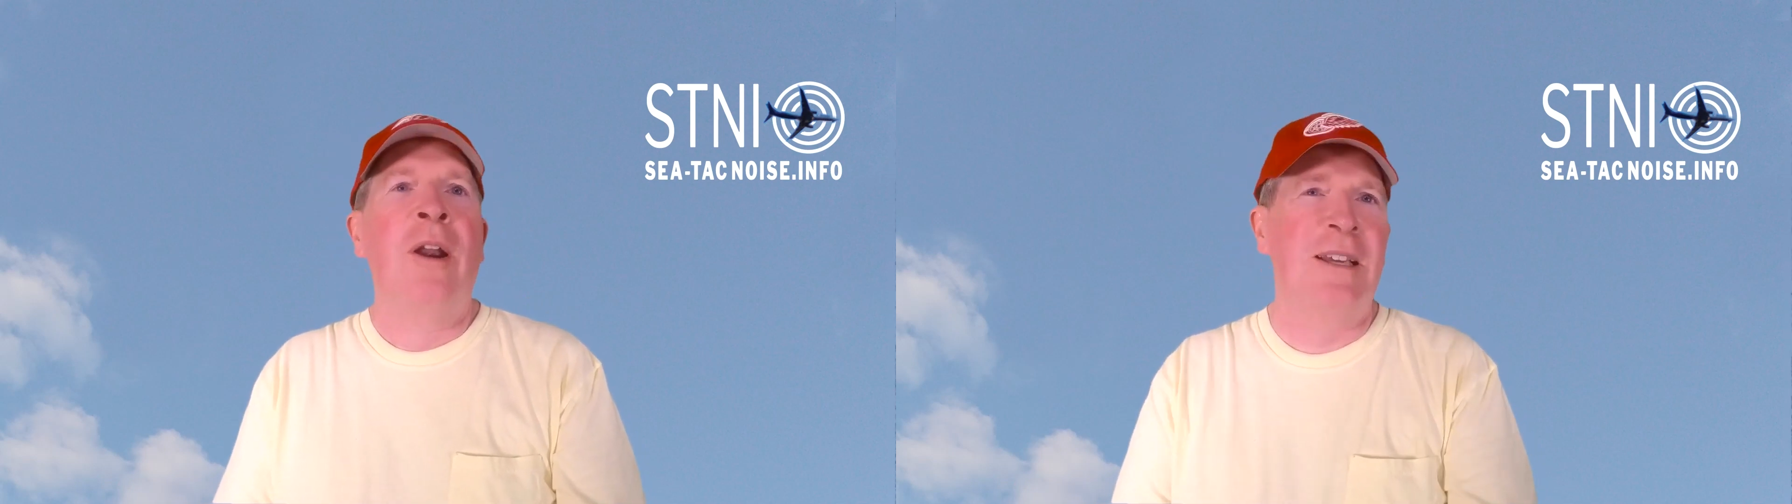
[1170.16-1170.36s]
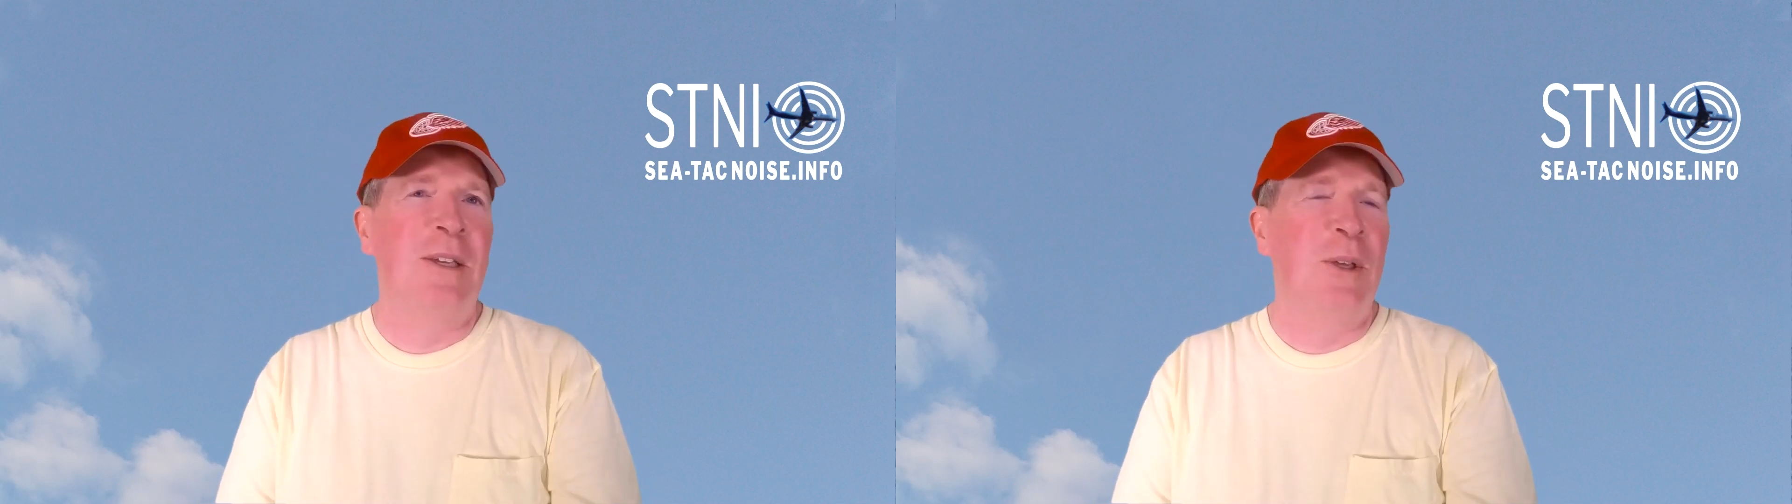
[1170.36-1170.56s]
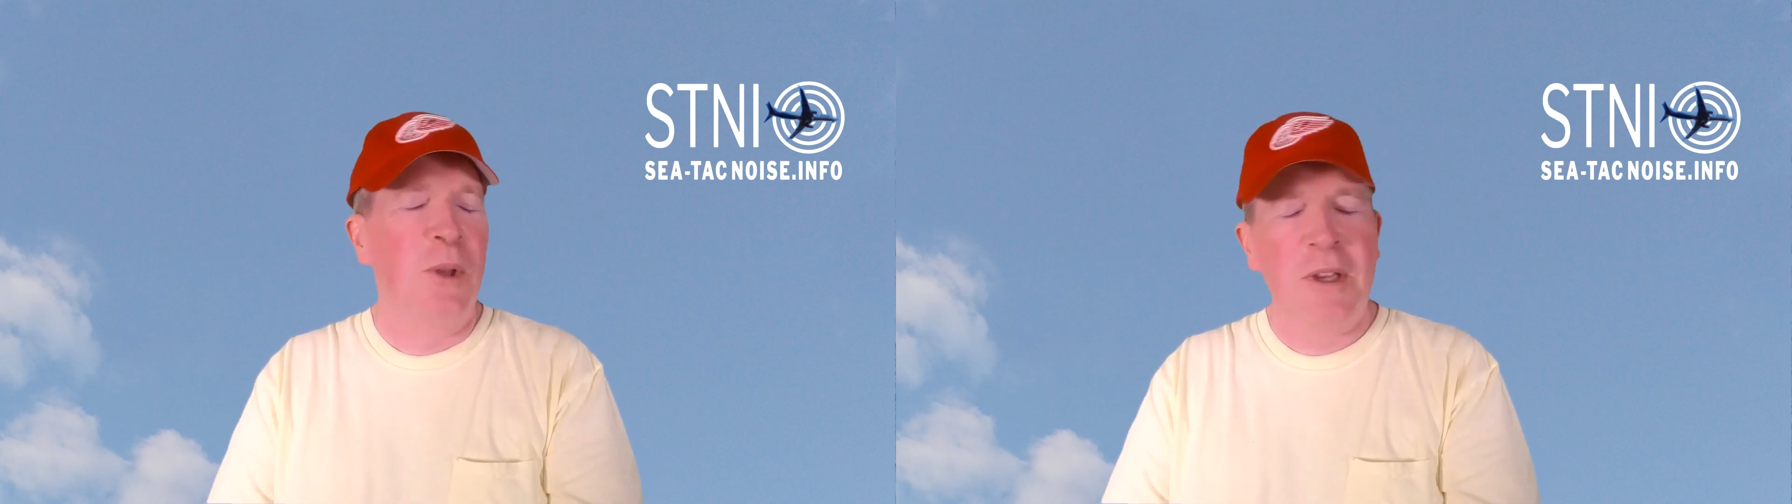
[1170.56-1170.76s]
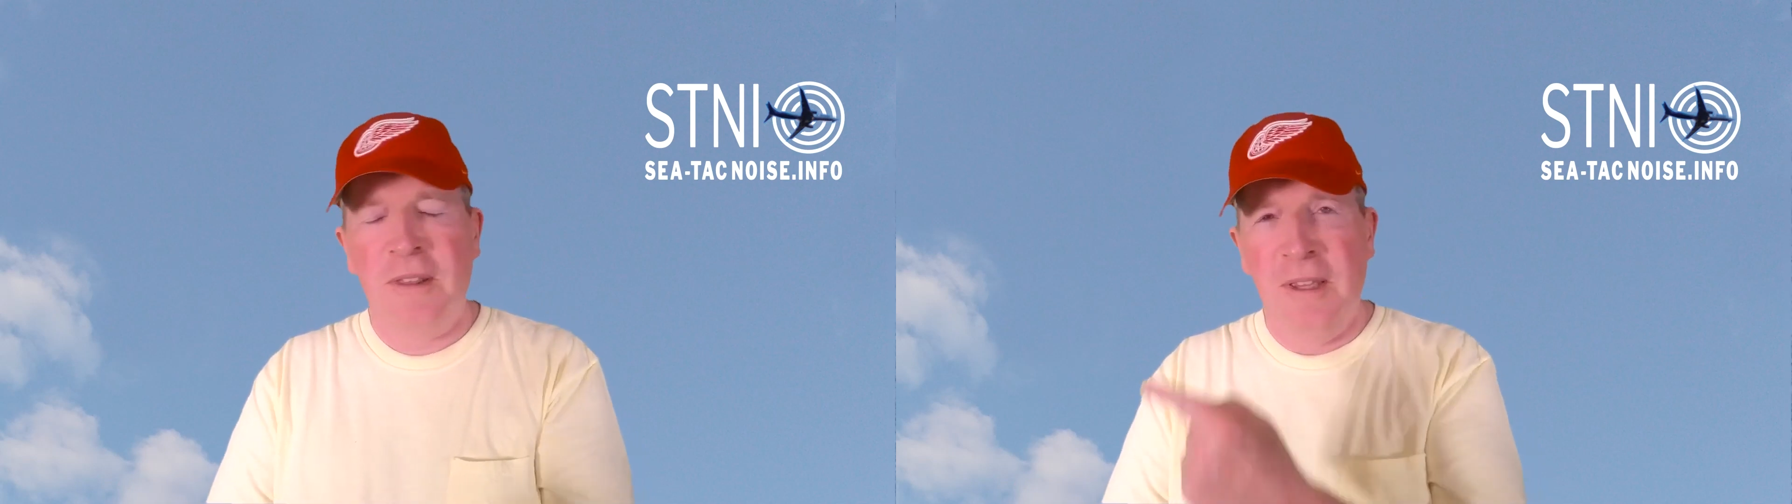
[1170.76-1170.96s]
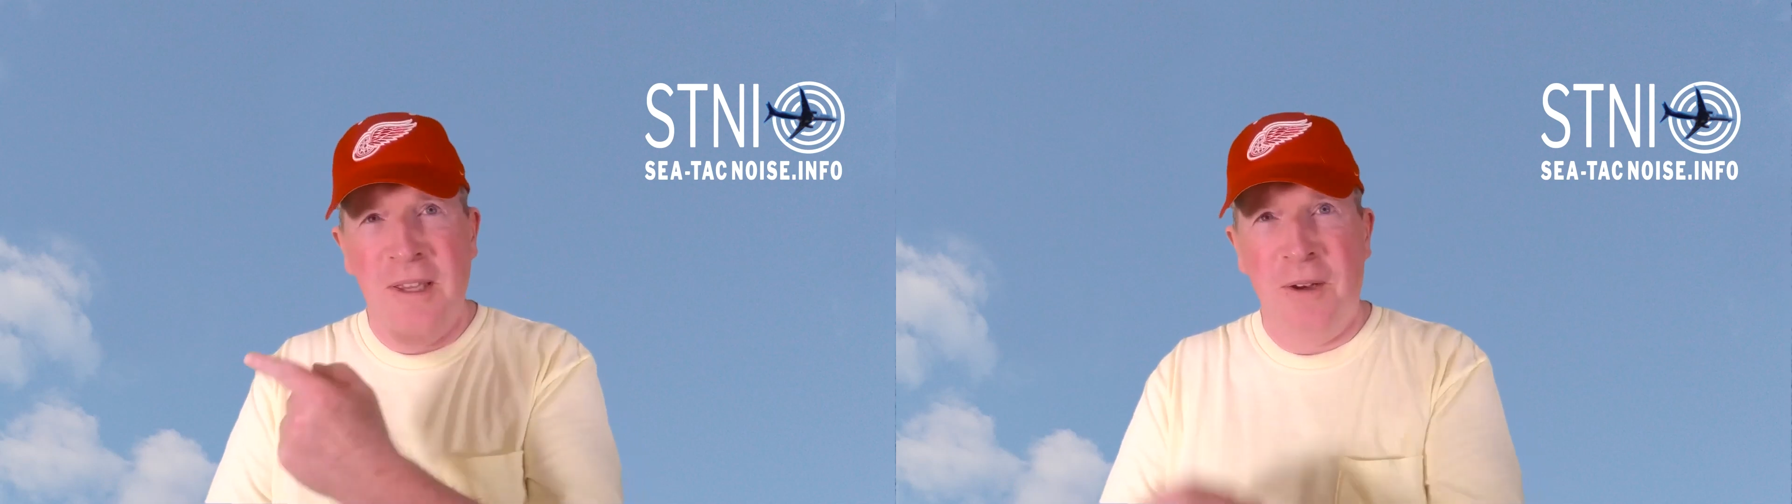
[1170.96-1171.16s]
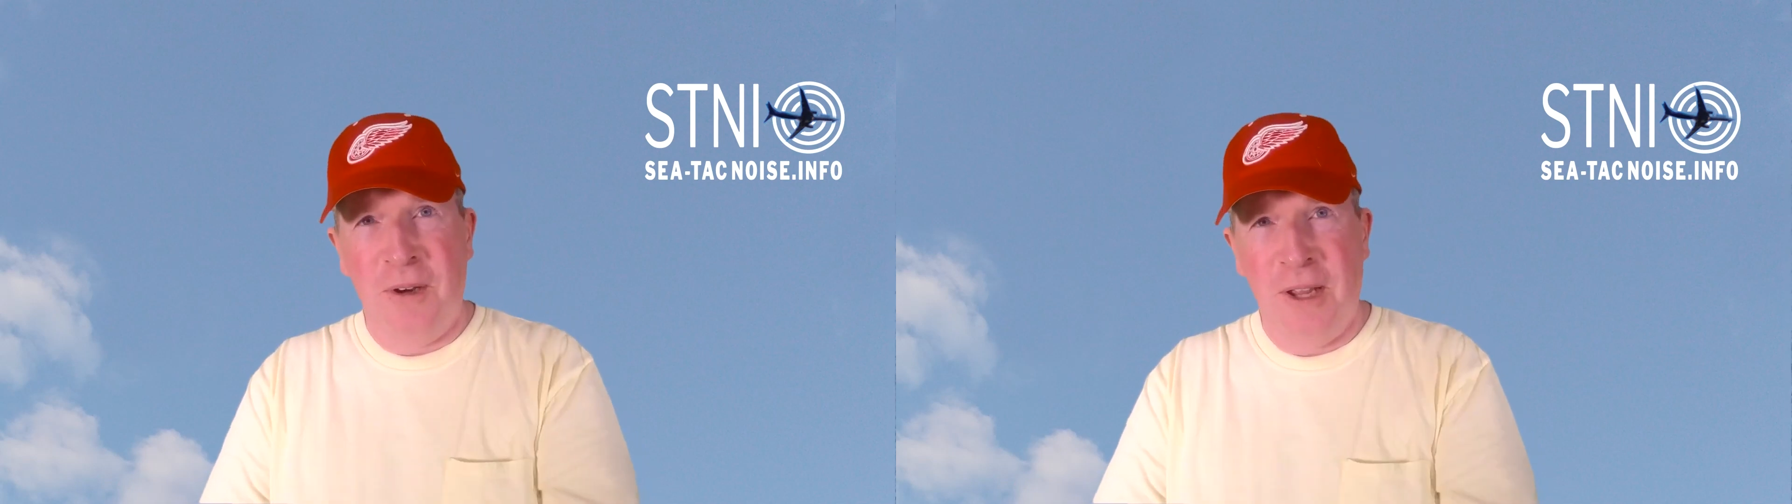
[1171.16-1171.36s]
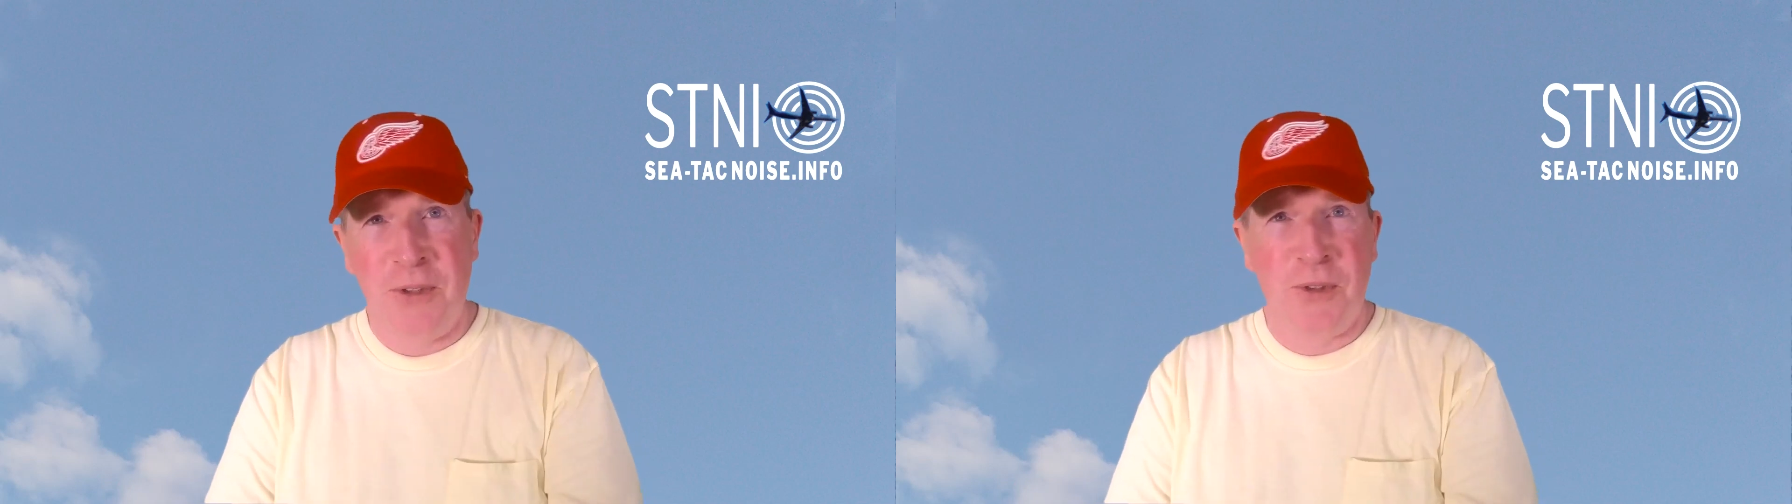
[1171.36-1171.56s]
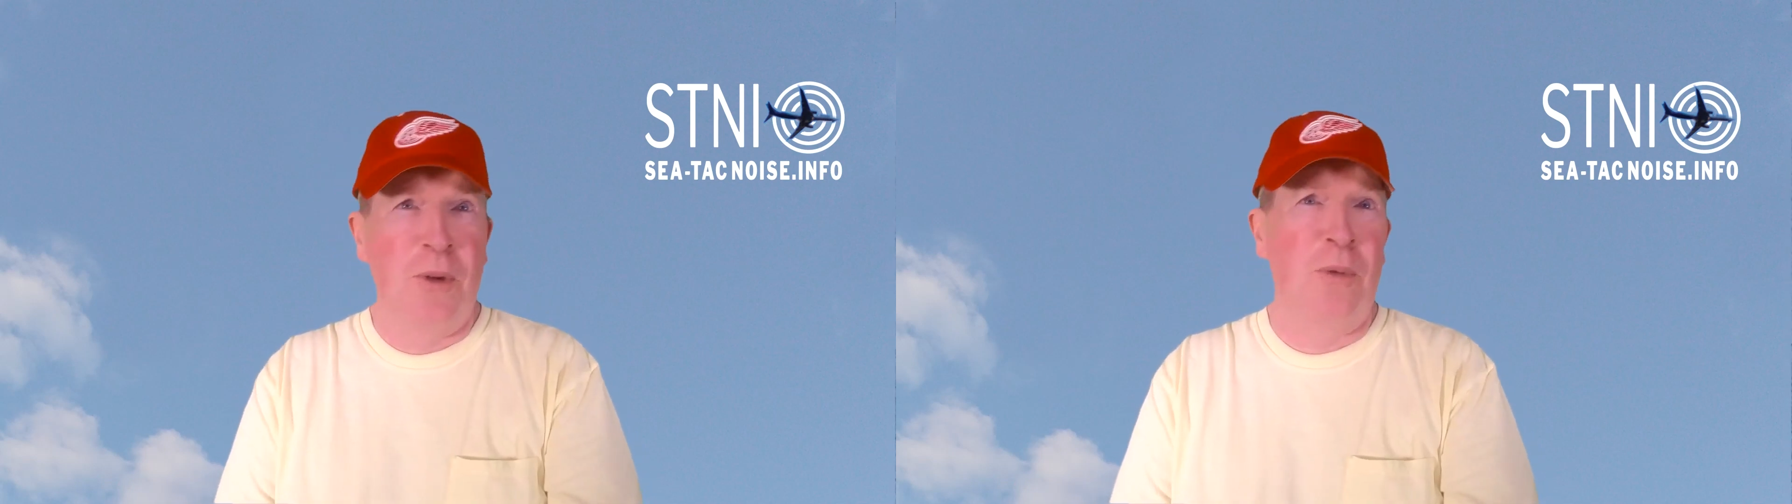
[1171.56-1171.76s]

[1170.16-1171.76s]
You look at the International